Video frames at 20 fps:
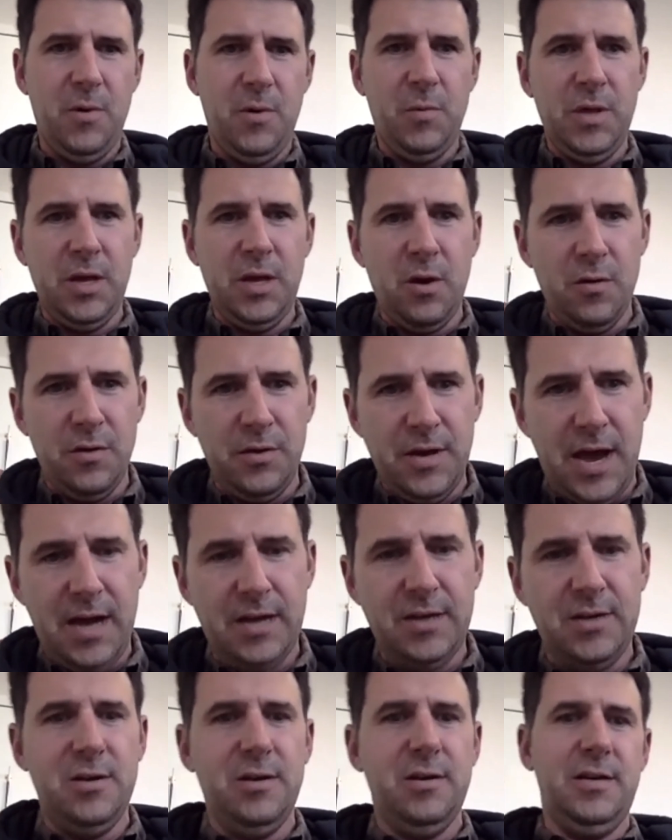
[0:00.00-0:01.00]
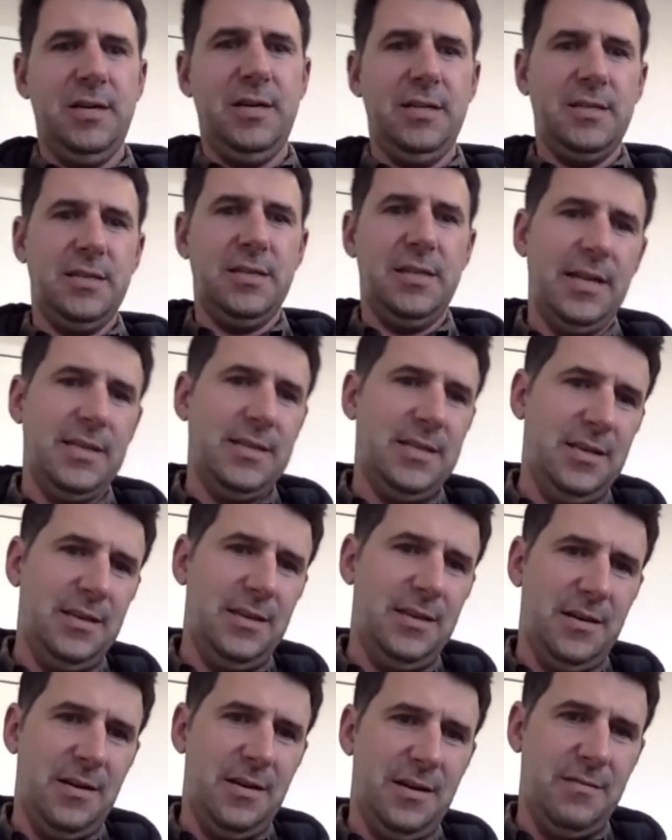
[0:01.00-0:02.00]
And when they go to the doctor, it slots
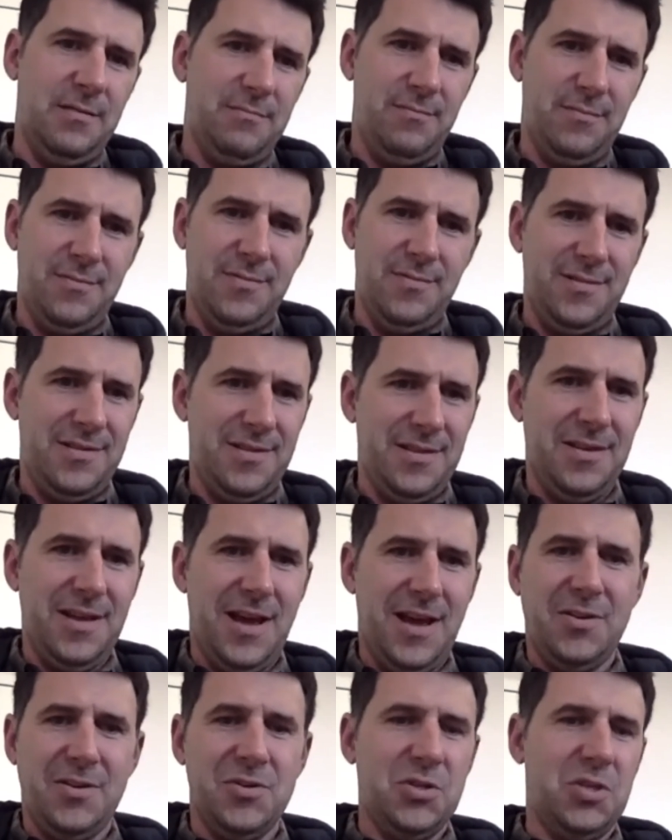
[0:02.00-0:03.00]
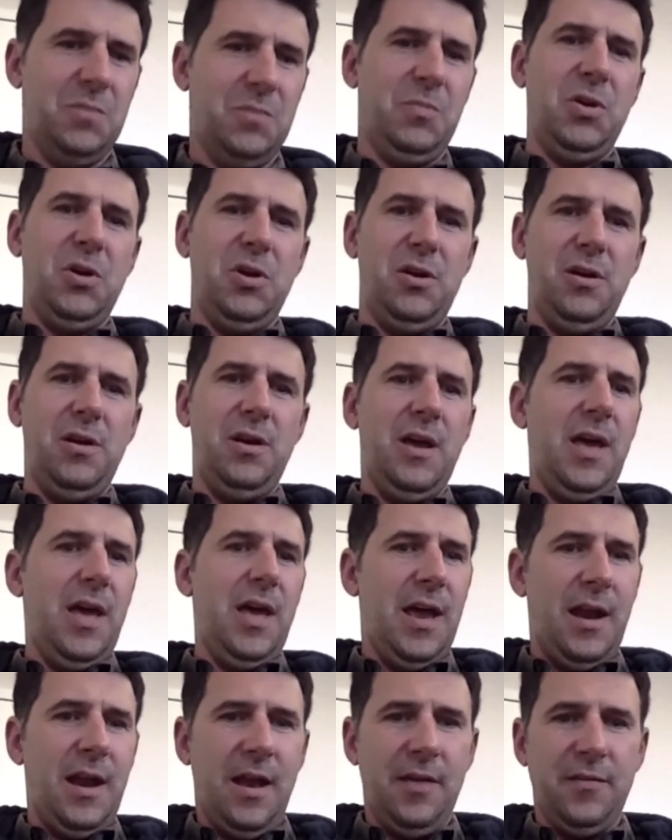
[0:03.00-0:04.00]
into the doctor's computer
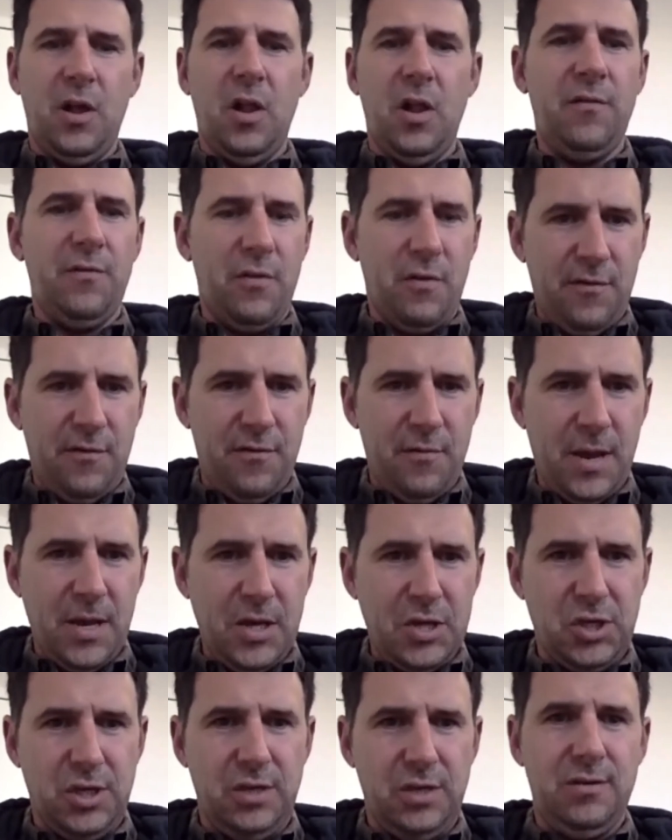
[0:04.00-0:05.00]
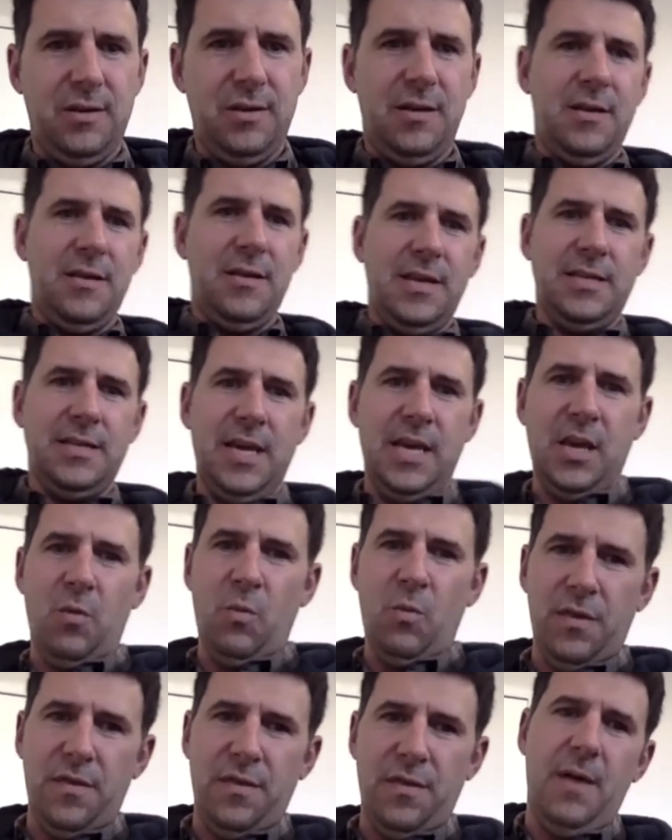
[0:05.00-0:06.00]
and it has all of their information. And then they take
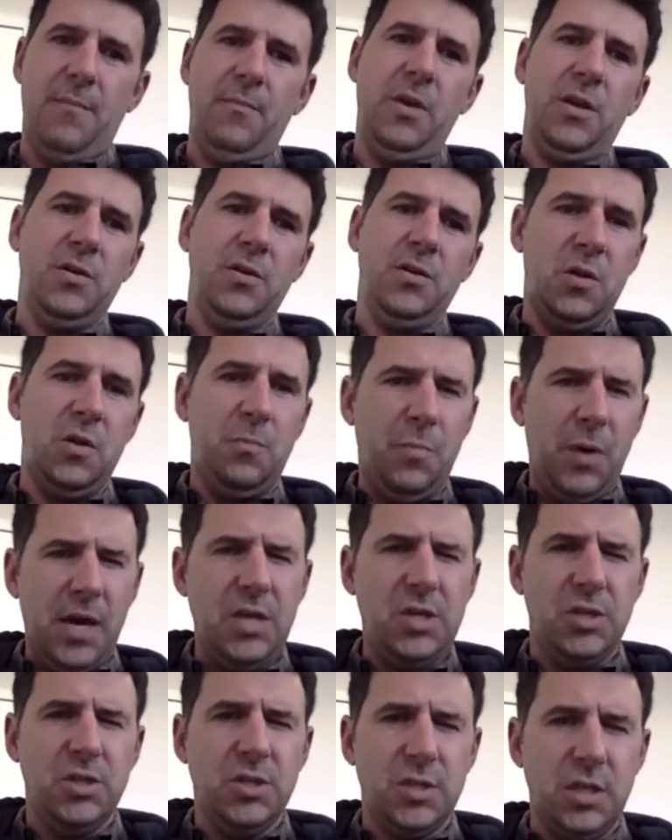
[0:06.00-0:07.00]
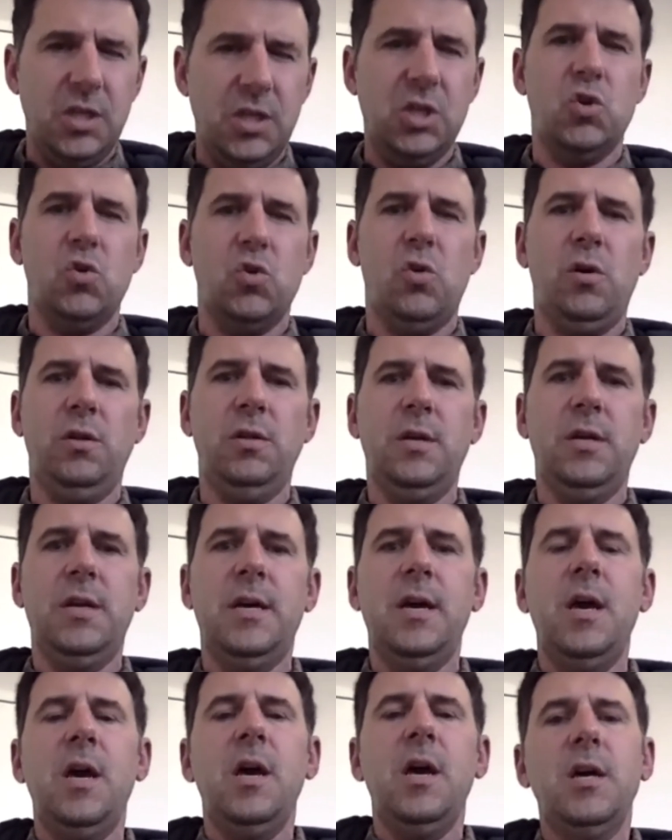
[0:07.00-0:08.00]
it with them, so the patient's in control.
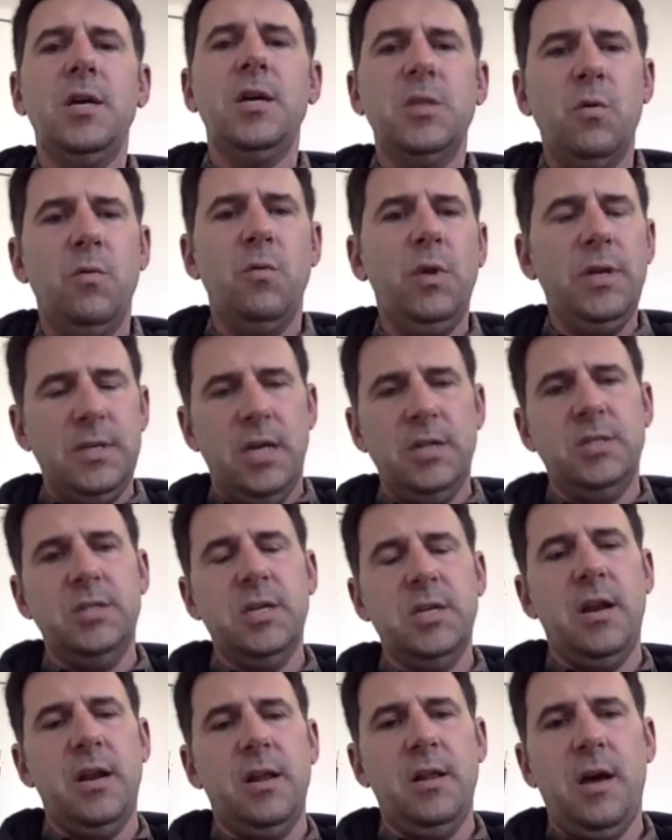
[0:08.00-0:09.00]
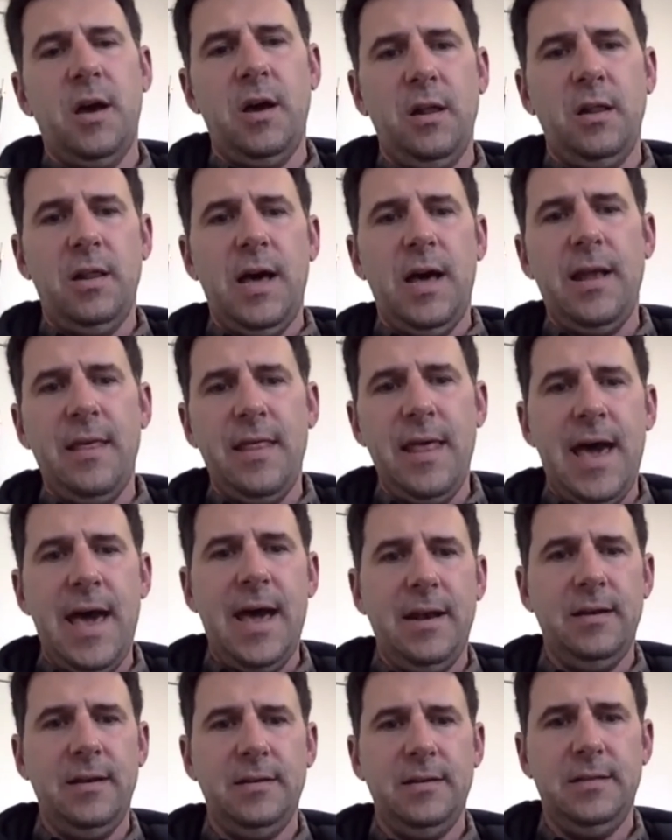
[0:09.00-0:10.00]
So it really touches on a lot of
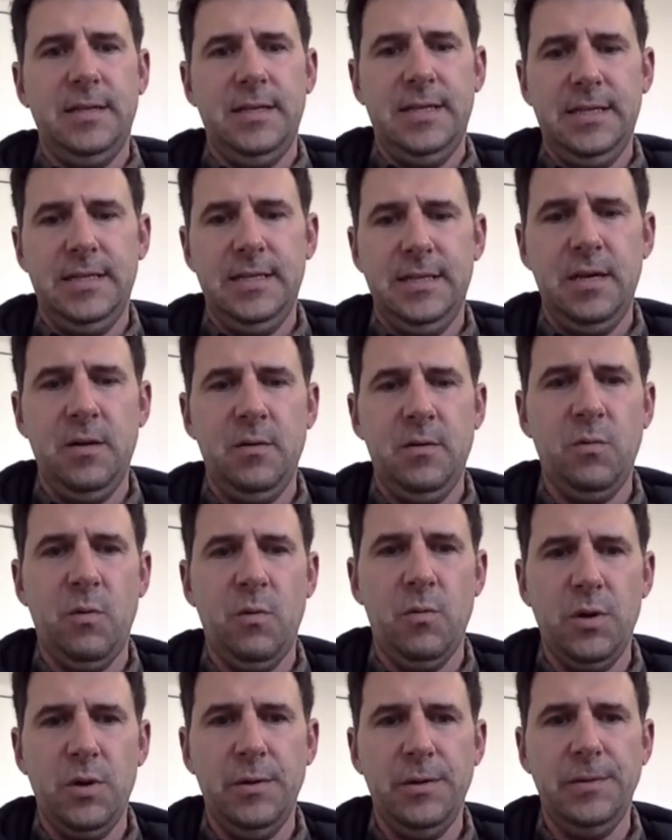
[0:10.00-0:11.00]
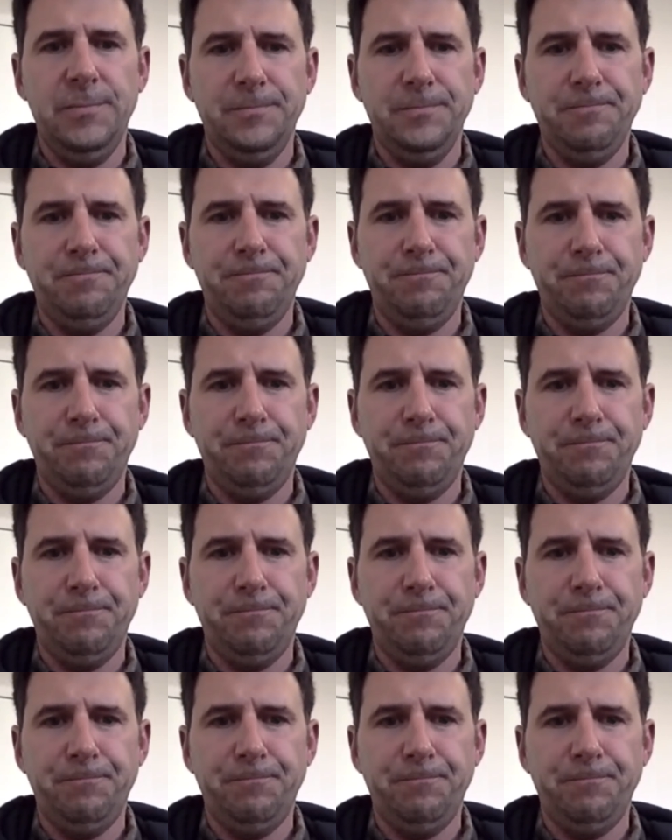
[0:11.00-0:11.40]
that here with what we're doing.